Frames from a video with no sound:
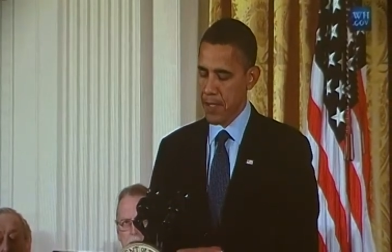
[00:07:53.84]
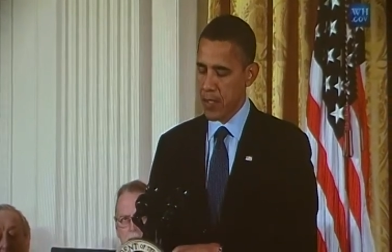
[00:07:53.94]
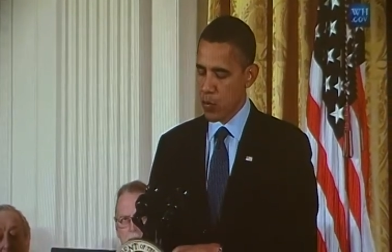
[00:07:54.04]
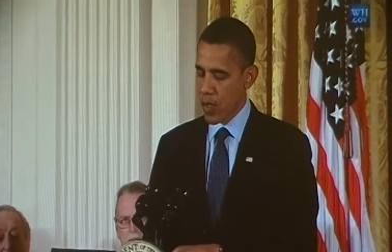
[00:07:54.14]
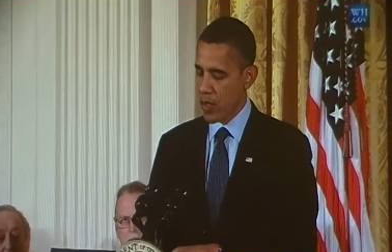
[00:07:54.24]

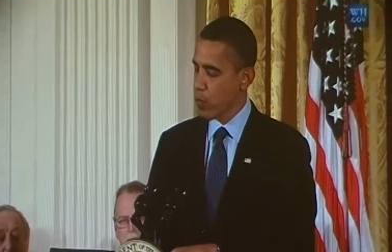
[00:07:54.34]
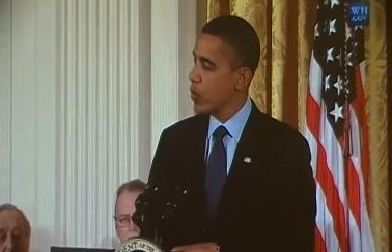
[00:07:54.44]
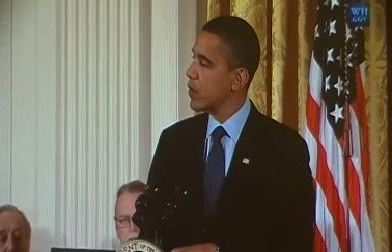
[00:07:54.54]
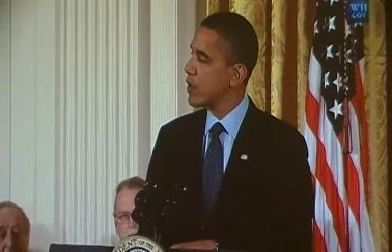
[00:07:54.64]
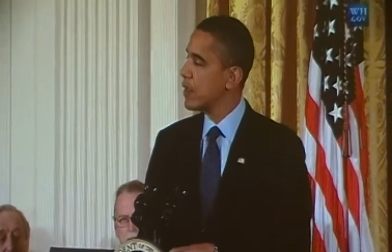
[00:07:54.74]
it's what at
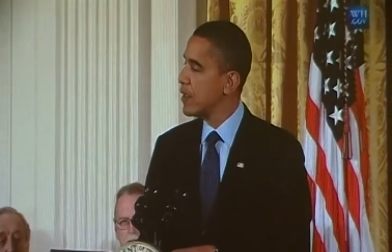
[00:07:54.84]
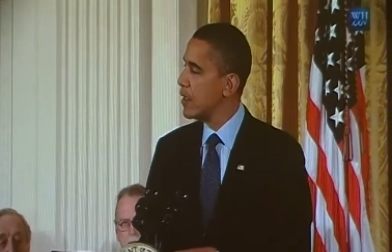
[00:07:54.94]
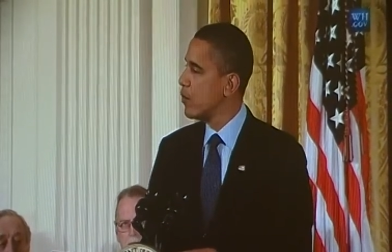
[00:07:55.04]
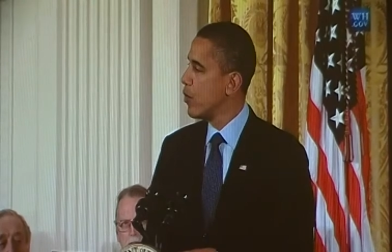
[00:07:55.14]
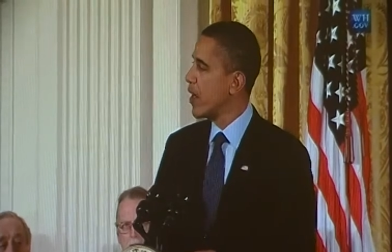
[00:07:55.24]
root
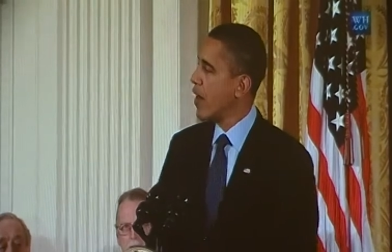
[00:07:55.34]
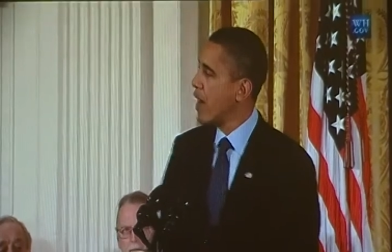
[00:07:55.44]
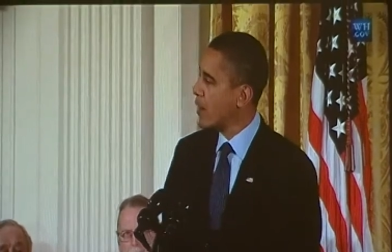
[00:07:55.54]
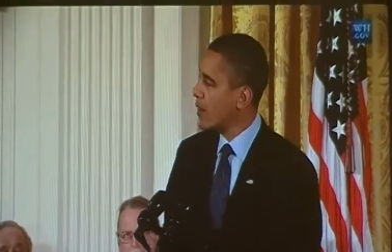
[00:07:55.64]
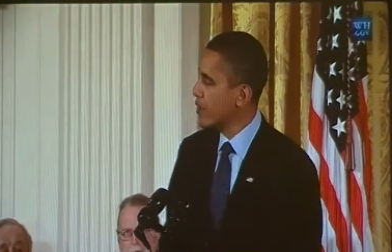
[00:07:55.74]
we are
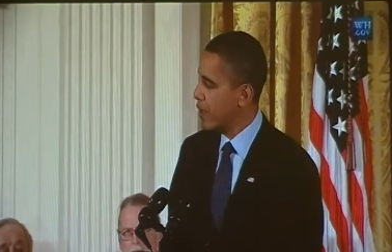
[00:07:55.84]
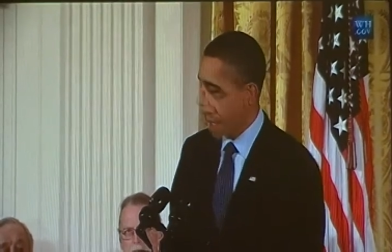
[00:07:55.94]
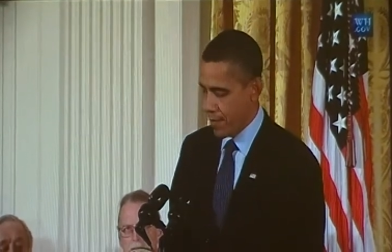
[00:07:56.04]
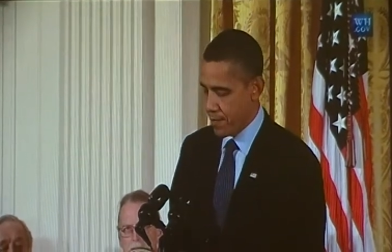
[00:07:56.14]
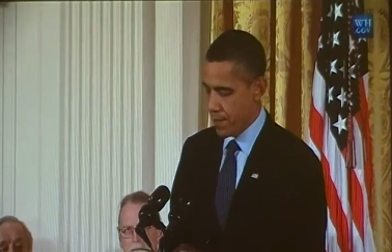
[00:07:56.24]
honoring today.